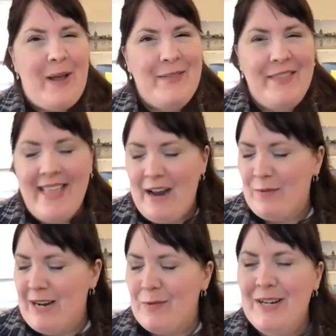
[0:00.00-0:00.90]
better than that,
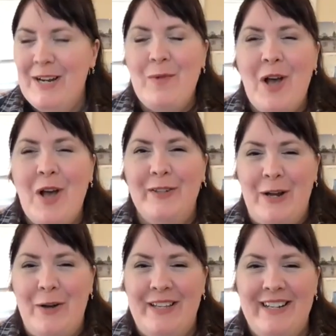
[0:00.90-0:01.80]
Rick. We know, we all
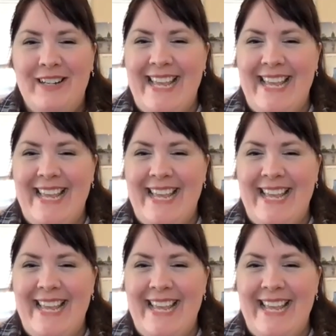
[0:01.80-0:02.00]
know that